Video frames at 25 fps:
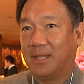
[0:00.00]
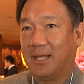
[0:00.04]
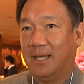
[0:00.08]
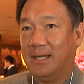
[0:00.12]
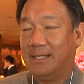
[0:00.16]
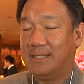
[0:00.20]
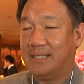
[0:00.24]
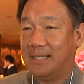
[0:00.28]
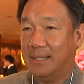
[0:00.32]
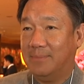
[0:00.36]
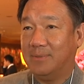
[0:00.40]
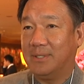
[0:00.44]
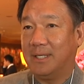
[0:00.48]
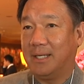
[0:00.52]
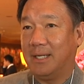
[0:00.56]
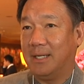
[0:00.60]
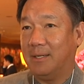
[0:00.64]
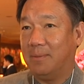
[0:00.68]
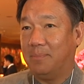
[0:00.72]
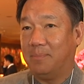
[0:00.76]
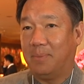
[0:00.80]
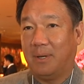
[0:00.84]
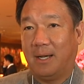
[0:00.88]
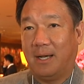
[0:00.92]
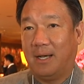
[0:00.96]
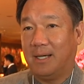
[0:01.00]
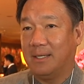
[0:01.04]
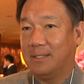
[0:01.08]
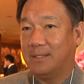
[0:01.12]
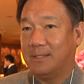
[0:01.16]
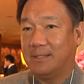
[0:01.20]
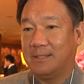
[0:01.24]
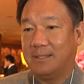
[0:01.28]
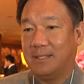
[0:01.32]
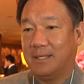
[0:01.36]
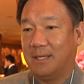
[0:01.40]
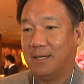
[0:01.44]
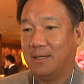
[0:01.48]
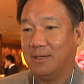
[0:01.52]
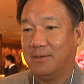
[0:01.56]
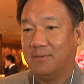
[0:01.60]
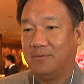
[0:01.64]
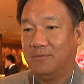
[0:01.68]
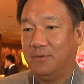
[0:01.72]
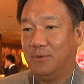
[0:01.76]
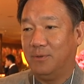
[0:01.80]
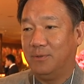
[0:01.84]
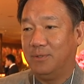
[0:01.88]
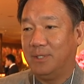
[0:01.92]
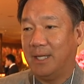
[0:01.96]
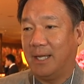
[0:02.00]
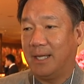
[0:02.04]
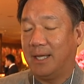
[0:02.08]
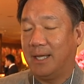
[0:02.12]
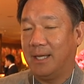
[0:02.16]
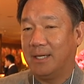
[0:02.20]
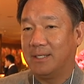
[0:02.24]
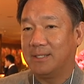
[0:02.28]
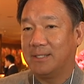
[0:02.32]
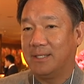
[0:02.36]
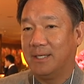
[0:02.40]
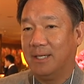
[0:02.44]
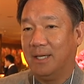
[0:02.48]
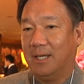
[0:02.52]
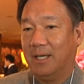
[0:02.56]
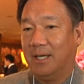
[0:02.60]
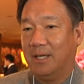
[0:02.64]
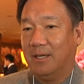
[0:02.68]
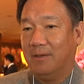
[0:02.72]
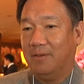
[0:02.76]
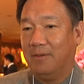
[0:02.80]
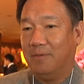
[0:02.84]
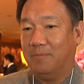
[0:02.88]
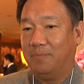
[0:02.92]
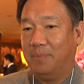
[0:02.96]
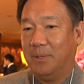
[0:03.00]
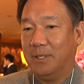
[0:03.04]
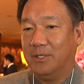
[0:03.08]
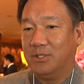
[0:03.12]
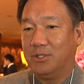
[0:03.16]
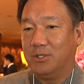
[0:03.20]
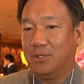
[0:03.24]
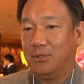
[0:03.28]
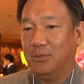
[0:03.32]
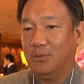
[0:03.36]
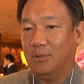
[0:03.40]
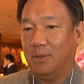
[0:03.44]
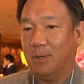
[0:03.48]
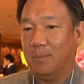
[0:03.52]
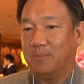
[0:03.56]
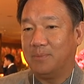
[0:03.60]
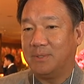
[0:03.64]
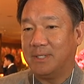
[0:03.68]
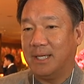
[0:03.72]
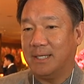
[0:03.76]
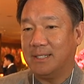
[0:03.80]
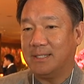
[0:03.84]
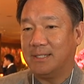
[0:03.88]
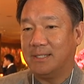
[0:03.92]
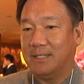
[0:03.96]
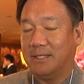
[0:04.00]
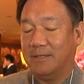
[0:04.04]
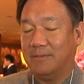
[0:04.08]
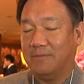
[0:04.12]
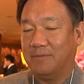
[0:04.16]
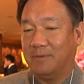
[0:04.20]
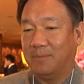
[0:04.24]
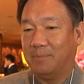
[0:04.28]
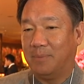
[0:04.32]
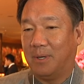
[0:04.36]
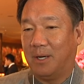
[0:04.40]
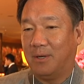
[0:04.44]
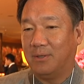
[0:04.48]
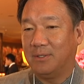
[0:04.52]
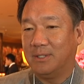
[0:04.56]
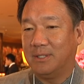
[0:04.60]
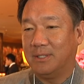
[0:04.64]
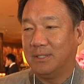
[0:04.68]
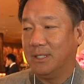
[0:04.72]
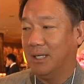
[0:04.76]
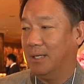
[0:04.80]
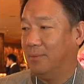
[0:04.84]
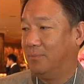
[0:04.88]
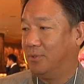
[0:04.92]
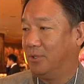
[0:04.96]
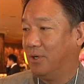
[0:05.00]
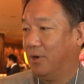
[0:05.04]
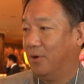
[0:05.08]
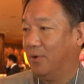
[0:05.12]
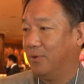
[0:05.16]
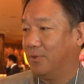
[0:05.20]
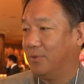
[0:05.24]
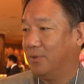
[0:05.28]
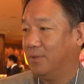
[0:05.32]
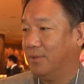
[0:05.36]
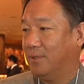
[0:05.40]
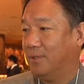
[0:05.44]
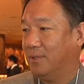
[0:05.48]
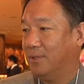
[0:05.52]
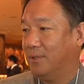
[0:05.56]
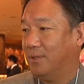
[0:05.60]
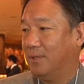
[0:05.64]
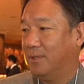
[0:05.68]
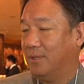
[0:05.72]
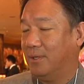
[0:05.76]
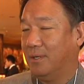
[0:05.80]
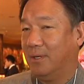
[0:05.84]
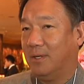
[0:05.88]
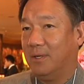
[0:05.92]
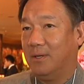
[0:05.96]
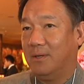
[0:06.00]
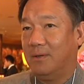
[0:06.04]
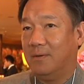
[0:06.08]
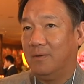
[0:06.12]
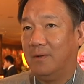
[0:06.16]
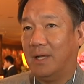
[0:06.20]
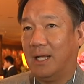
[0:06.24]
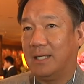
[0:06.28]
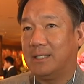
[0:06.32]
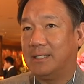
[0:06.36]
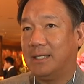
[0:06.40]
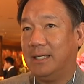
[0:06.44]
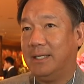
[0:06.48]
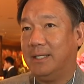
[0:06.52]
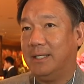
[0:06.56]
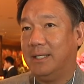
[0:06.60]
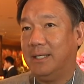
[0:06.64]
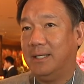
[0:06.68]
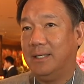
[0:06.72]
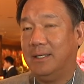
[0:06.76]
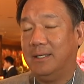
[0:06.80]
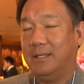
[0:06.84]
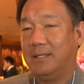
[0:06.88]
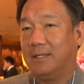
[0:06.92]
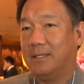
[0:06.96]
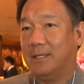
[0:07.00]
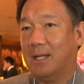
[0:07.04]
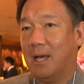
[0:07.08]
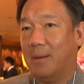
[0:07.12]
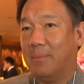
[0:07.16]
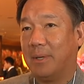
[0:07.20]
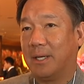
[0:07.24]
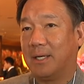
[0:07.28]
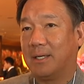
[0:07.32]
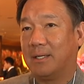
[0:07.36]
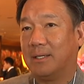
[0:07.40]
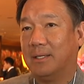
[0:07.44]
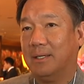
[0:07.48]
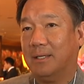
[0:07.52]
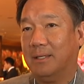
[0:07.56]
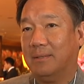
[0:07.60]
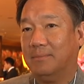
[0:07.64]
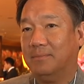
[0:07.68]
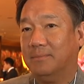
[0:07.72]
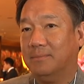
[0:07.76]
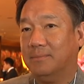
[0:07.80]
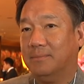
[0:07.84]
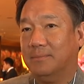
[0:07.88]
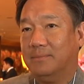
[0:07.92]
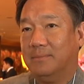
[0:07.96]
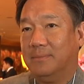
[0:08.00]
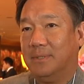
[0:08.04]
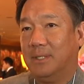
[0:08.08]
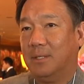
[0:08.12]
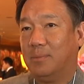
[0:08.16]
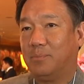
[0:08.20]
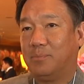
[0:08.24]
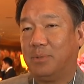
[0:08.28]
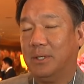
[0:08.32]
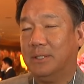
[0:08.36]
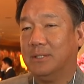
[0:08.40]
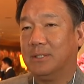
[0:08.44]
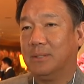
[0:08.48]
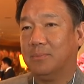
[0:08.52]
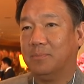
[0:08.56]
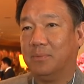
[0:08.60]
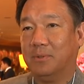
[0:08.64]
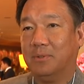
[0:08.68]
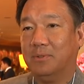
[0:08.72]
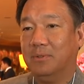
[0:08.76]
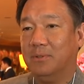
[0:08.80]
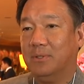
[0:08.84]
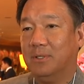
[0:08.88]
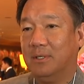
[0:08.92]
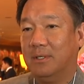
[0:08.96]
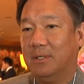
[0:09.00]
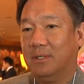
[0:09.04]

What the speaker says: it seems that in the past few decades we've been too obsessive about the term growth. But actually, the economic principle